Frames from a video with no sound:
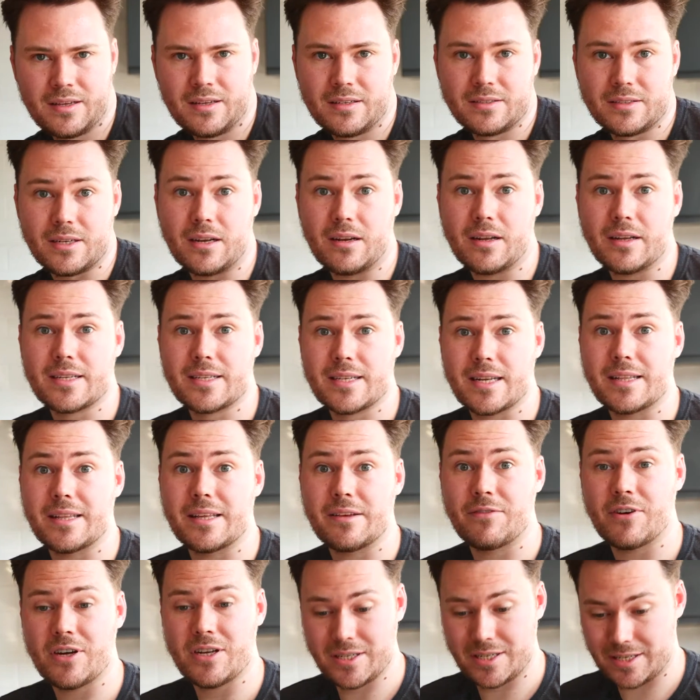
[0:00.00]
So like I said, the
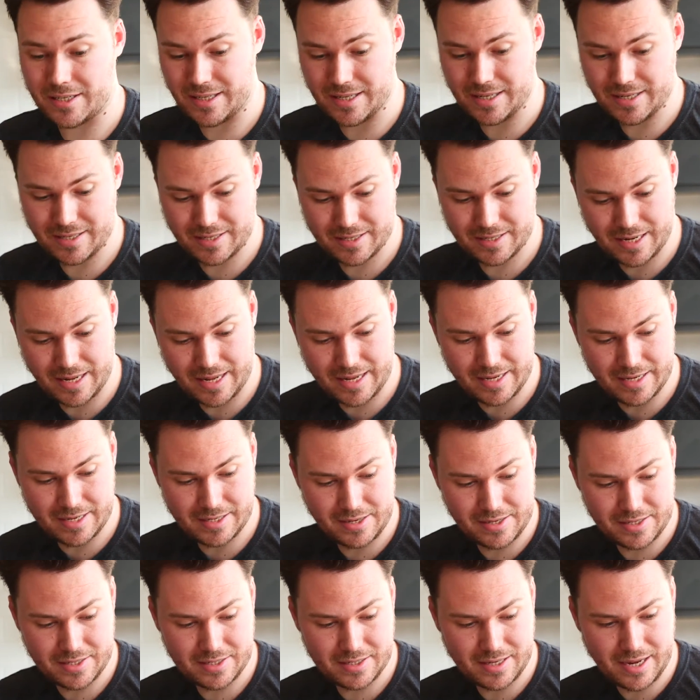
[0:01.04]
advantage of this
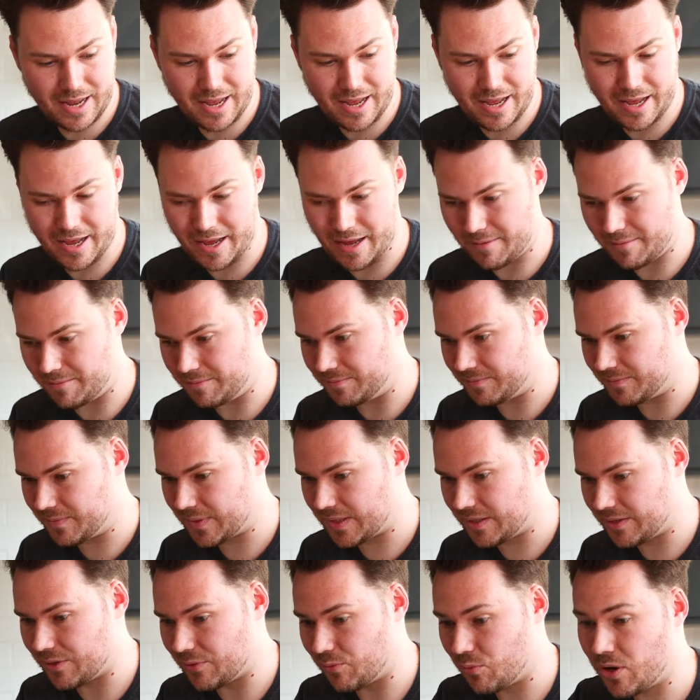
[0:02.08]
is
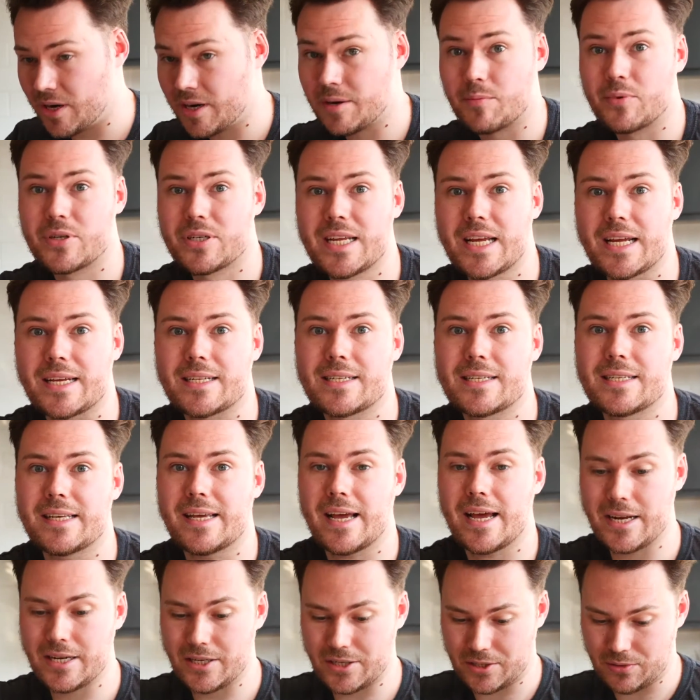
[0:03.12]
that one, it protects the
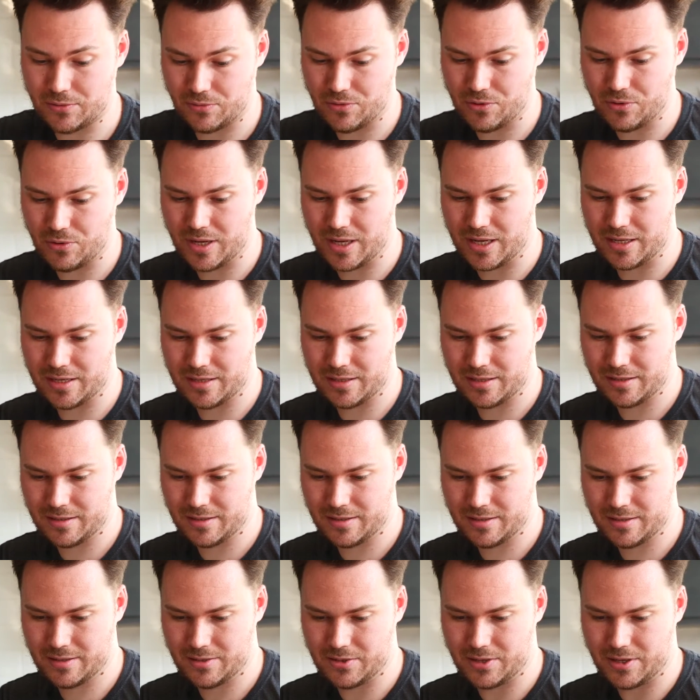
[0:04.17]
edge of the ruler.
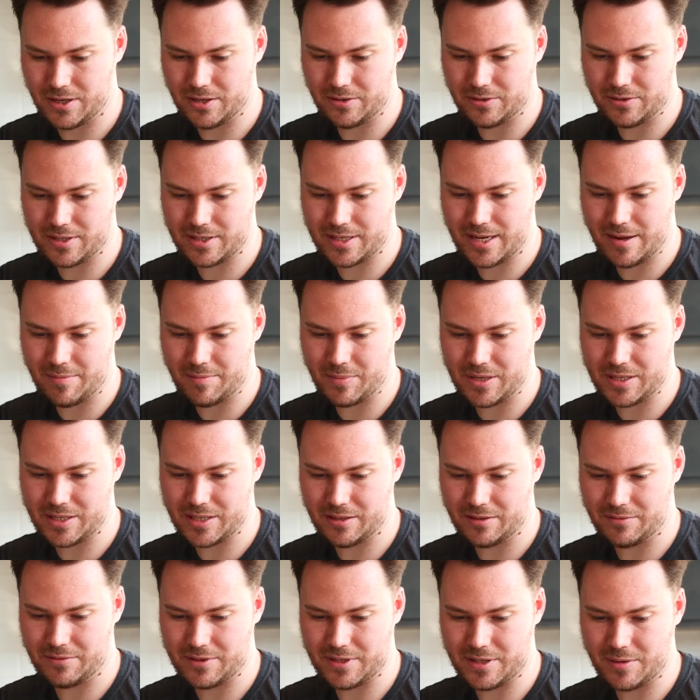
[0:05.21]
Try not to stab
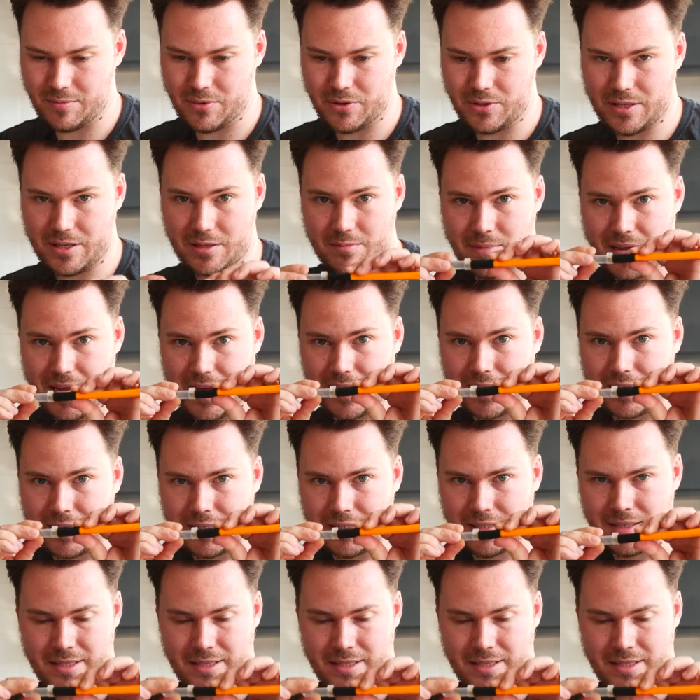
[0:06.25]
myself as I put this back.